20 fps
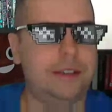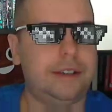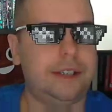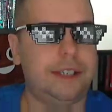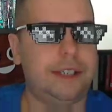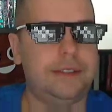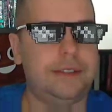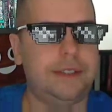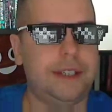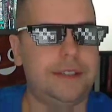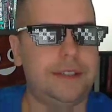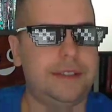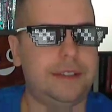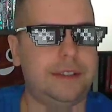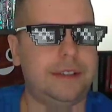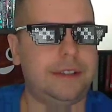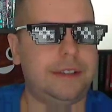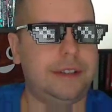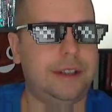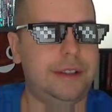All right, so that's
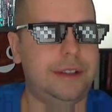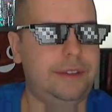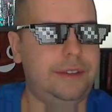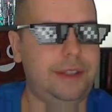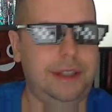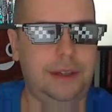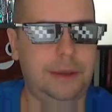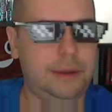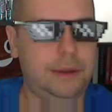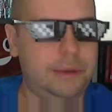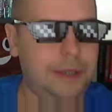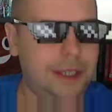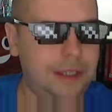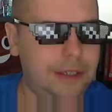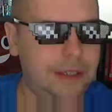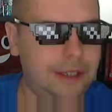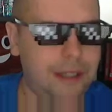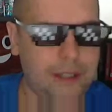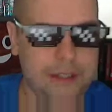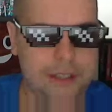a casino
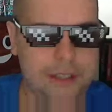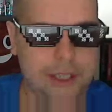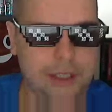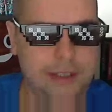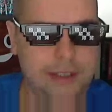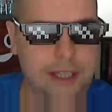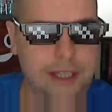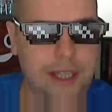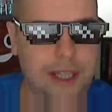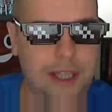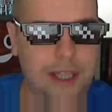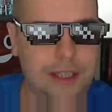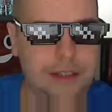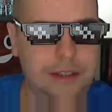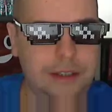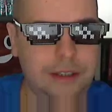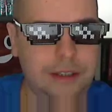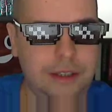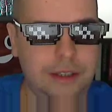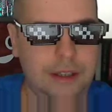one. Let's check the
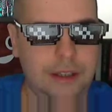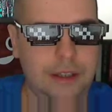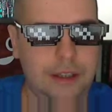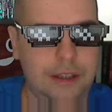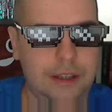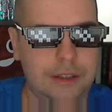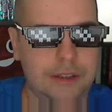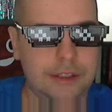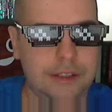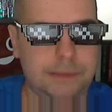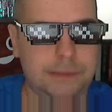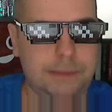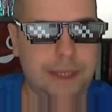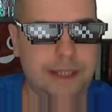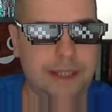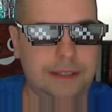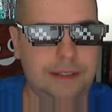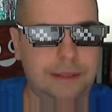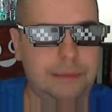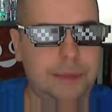ad.
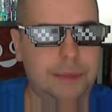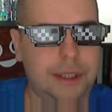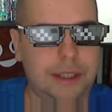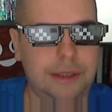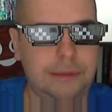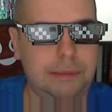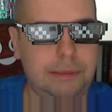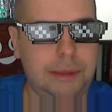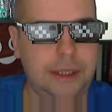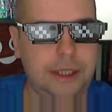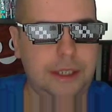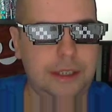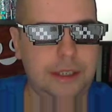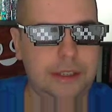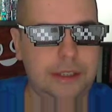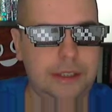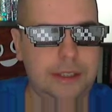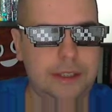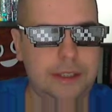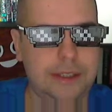Suspected money
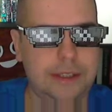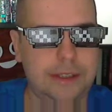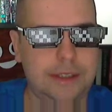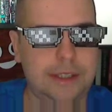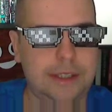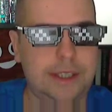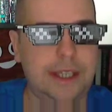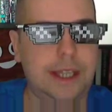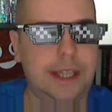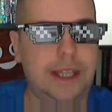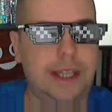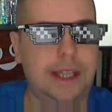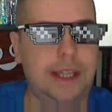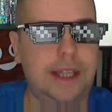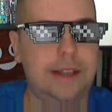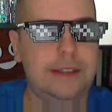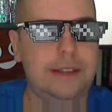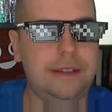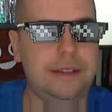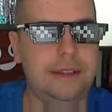page. This is the
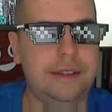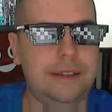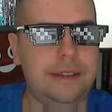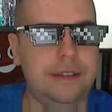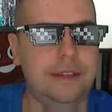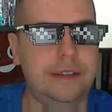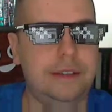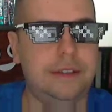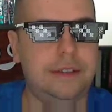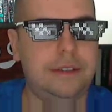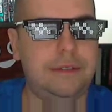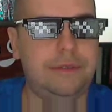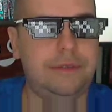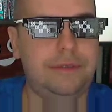ad on